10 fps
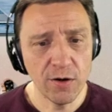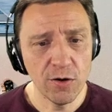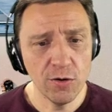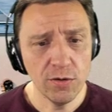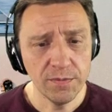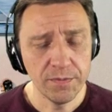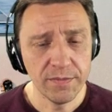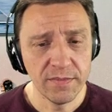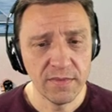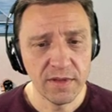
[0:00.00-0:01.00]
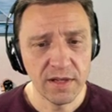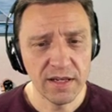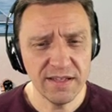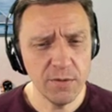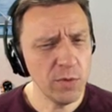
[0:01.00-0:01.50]
O,
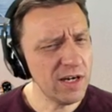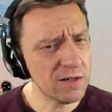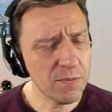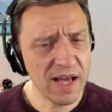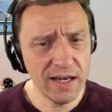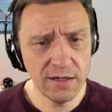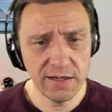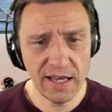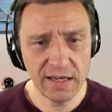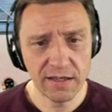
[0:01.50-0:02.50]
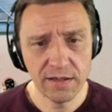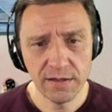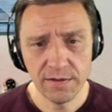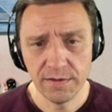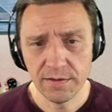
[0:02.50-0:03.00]
it's a weird minor deck.
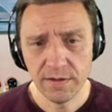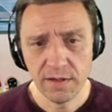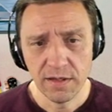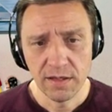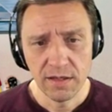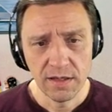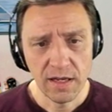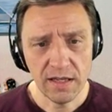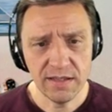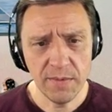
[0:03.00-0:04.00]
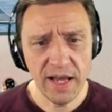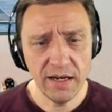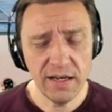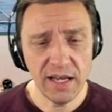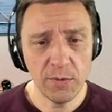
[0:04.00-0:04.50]
It's a
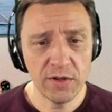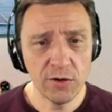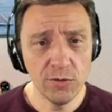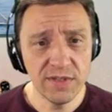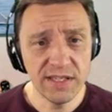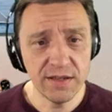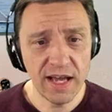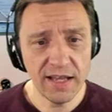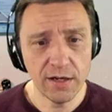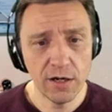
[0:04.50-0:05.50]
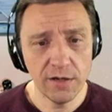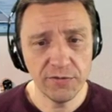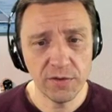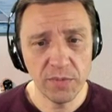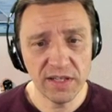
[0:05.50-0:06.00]
minor deck, we don't see that
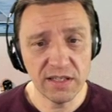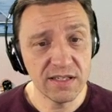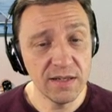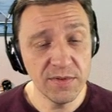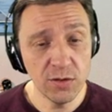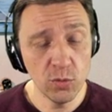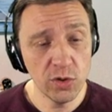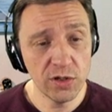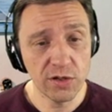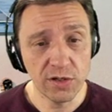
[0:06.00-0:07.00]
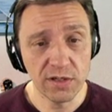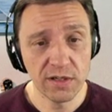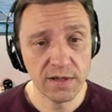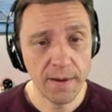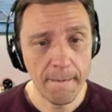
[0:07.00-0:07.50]
often, but it seems to work.
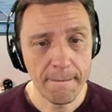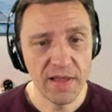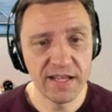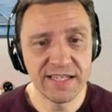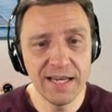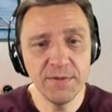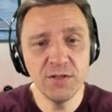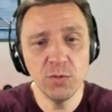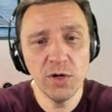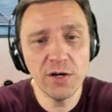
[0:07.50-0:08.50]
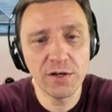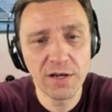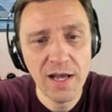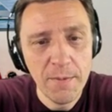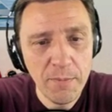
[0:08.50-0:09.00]
It seems to work.
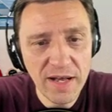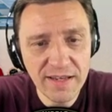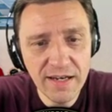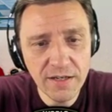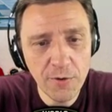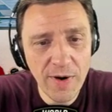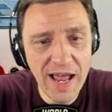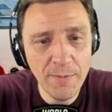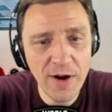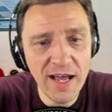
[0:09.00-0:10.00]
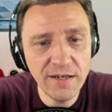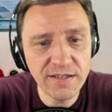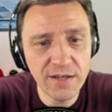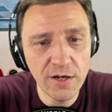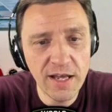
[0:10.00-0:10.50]
But here the Ram
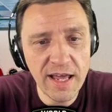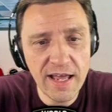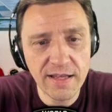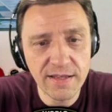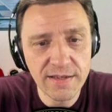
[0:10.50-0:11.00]
Rider's gonna hit.